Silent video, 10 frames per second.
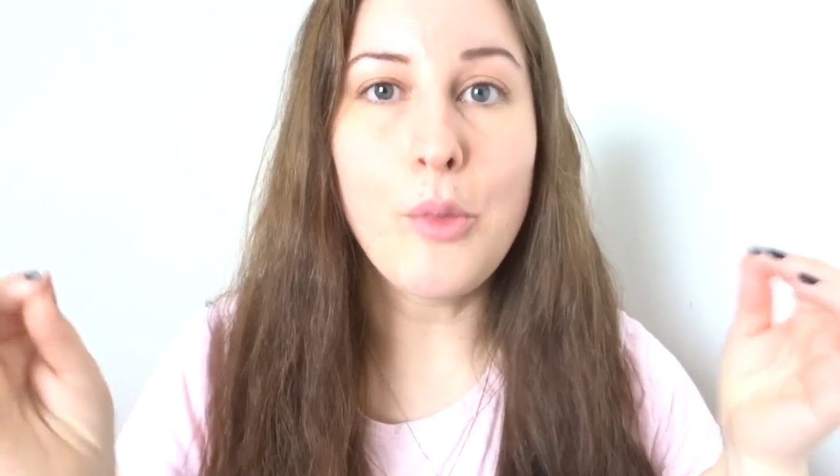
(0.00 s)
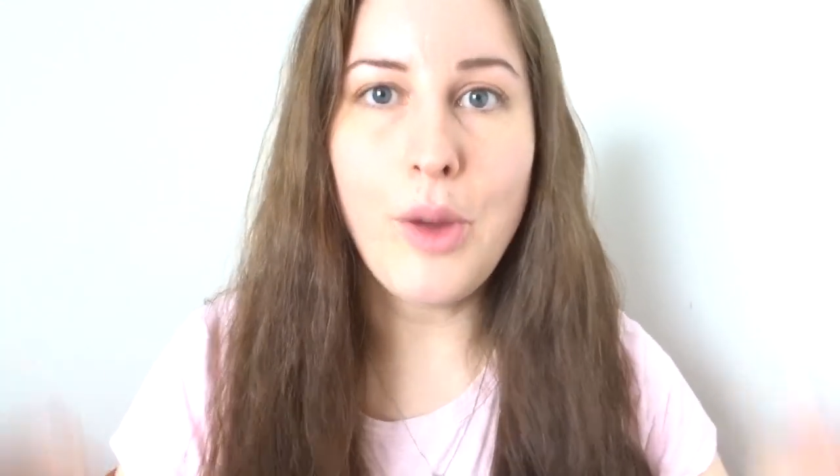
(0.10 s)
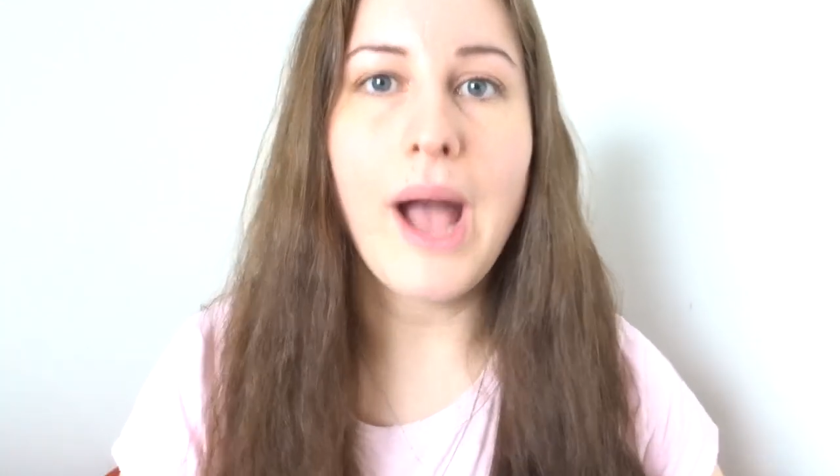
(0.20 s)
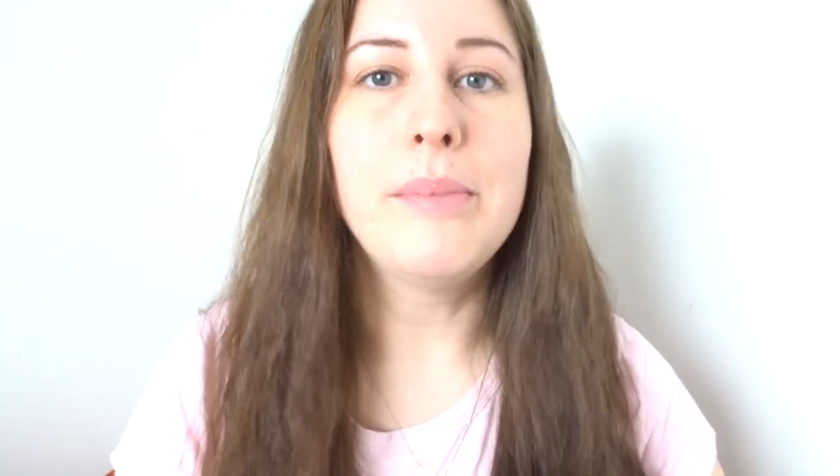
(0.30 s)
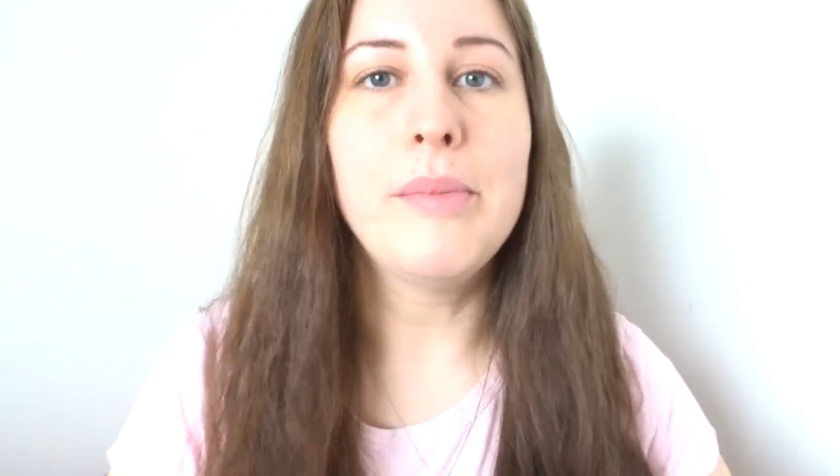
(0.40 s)

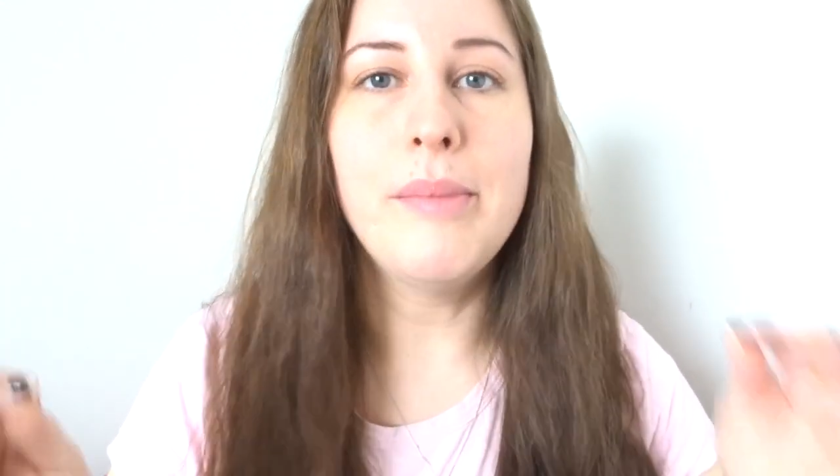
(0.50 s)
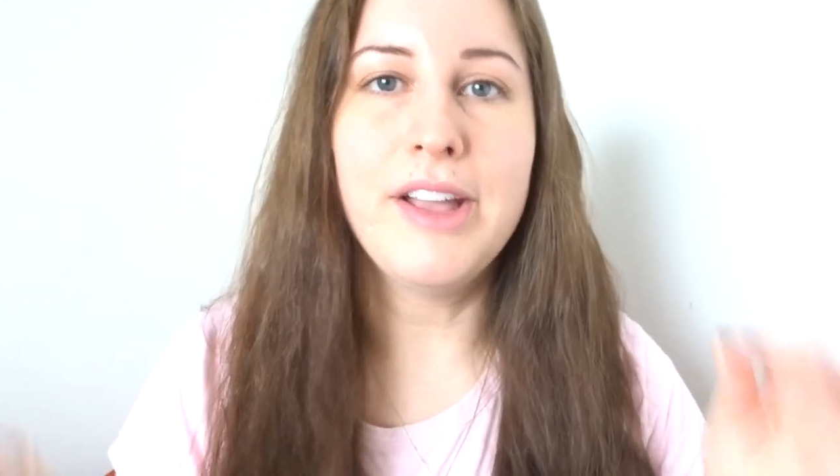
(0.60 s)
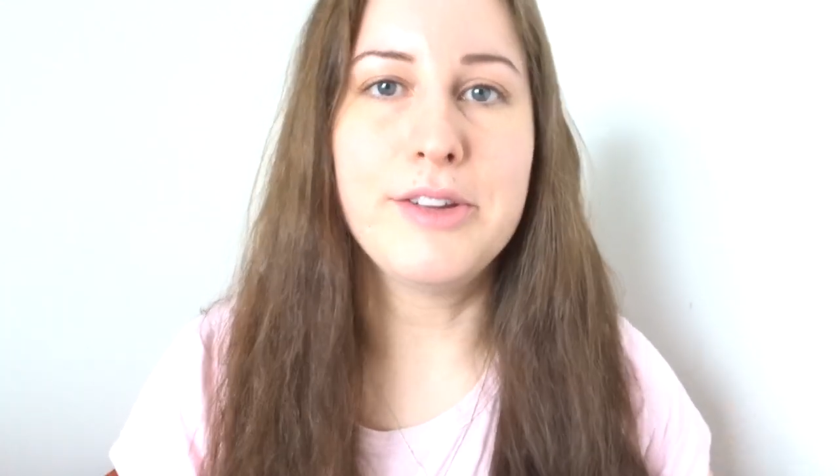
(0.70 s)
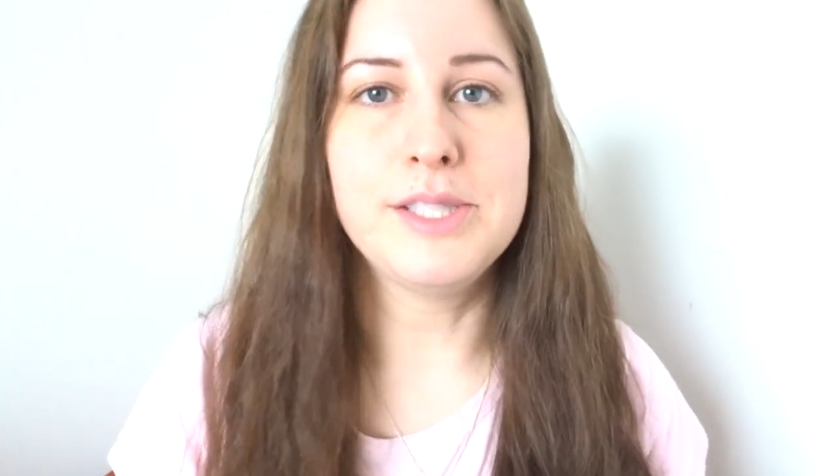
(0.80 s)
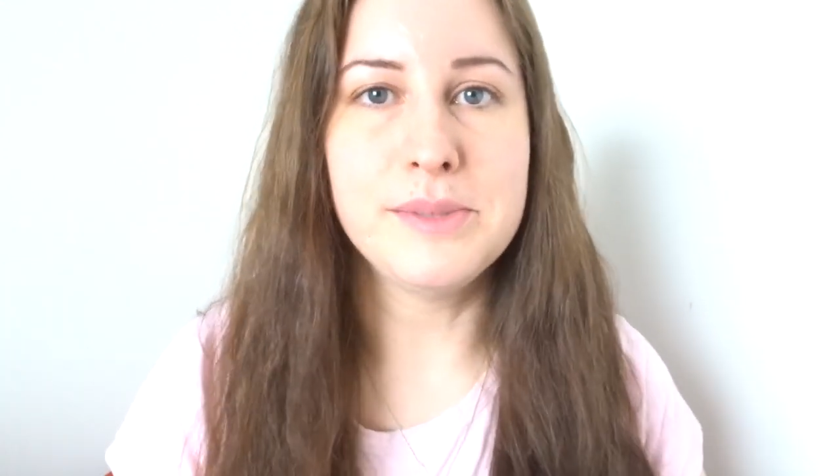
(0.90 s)
wrap my
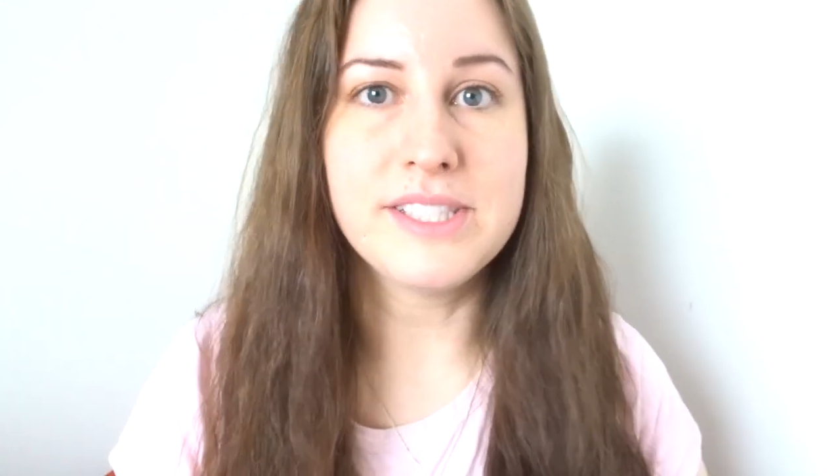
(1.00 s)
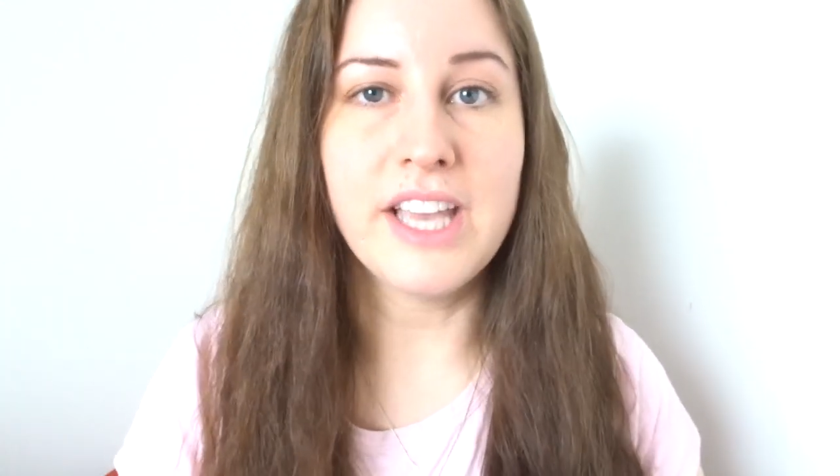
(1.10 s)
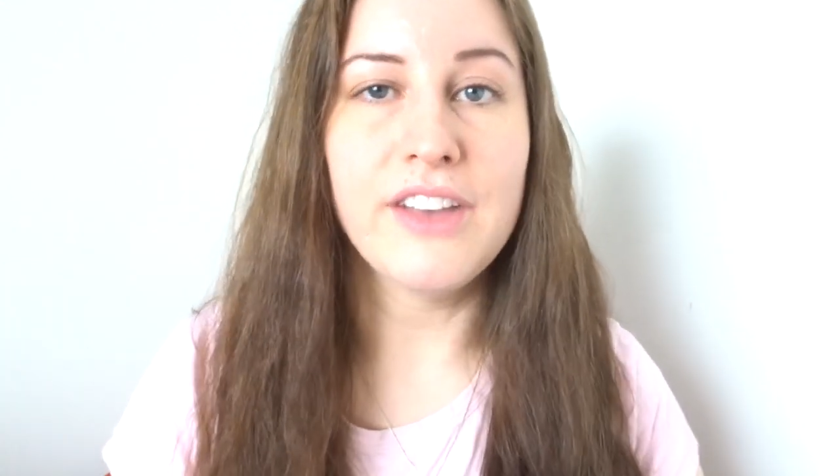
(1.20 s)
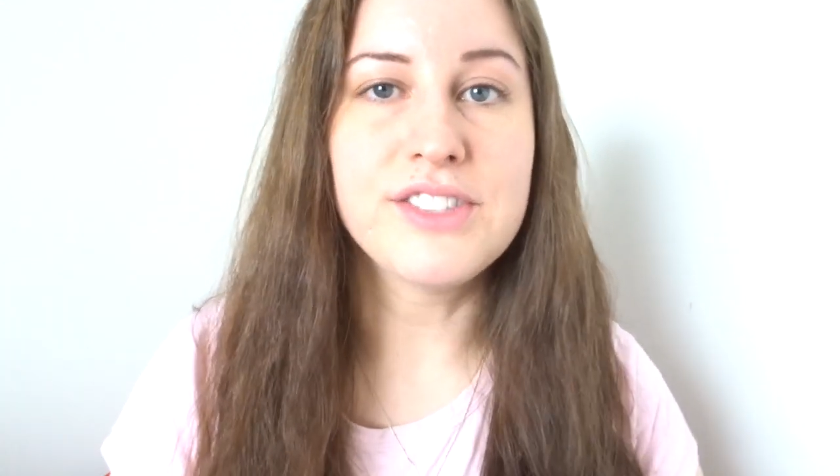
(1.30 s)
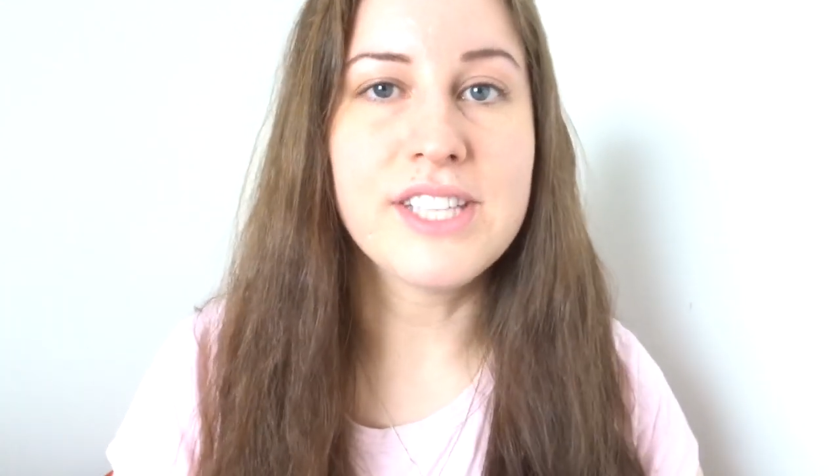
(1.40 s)
Christmas
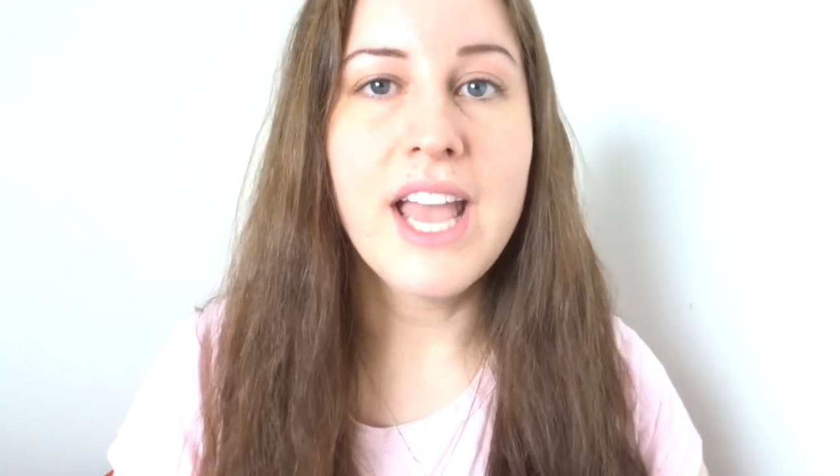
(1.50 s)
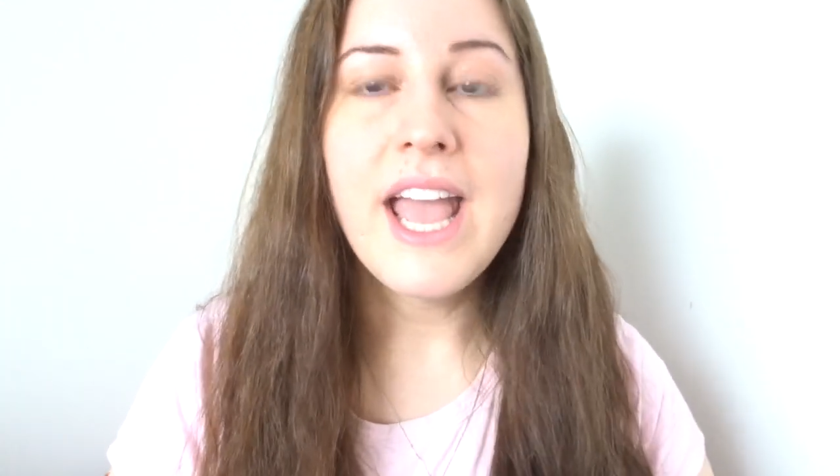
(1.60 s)
gifts.